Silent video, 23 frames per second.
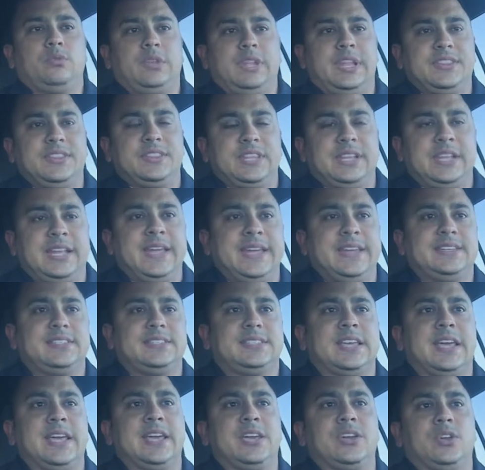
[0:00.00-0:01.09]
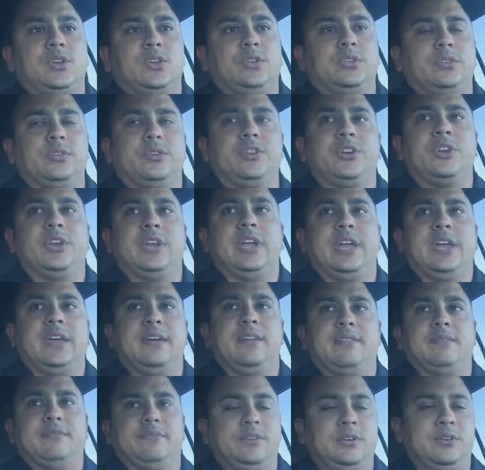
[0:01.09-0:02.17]
let the lights cycle, you're going to
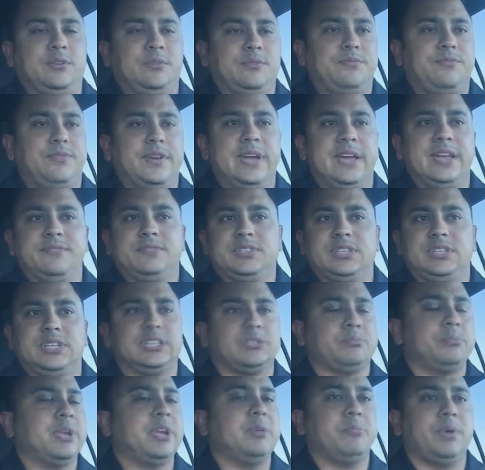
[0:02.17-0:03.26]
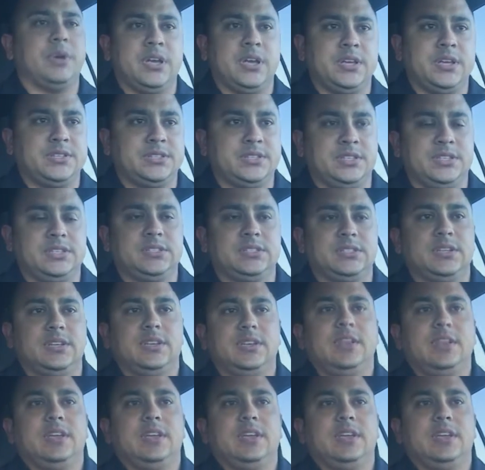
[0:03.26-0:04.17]
have 5-6 minute pauses,